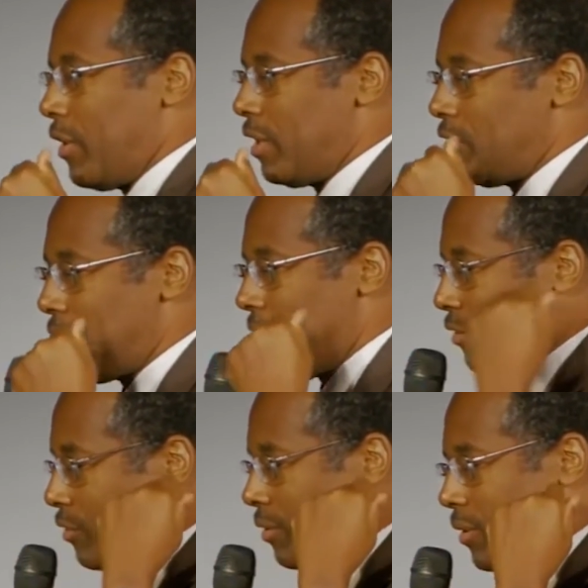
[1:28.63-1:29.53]
enter your
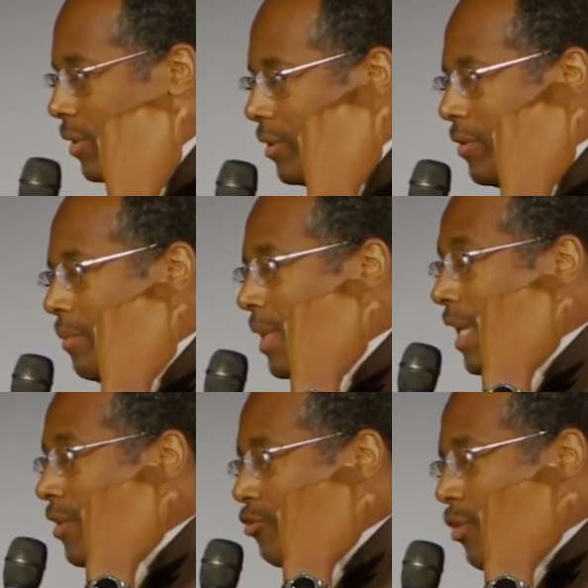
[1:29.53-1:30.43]
external auditory
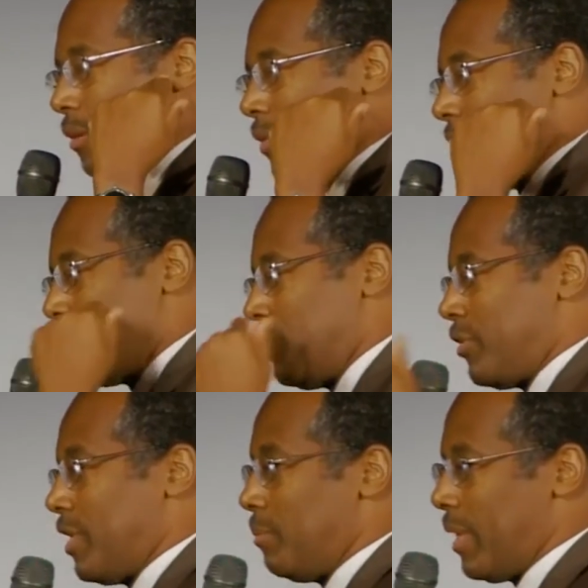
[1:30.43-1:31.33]
meatus, travel down to your
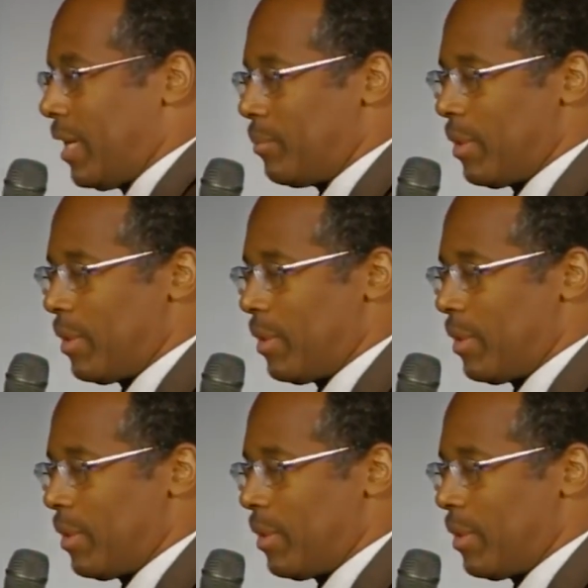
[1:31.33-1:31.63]
tympanic